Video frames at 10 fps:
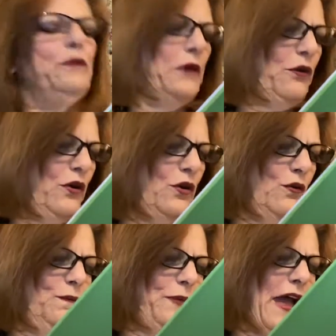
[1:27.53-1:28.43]

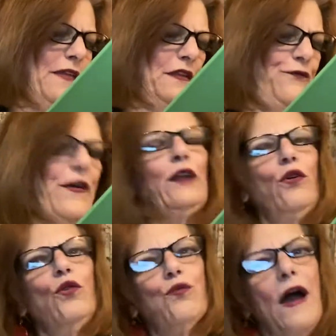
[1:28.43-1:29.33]
McGrew, and the fellow
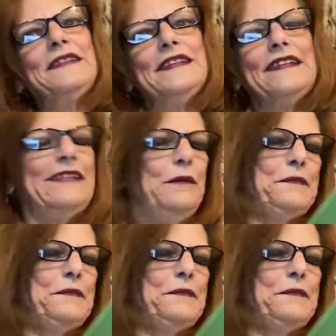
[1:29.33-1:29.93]
who runs it seems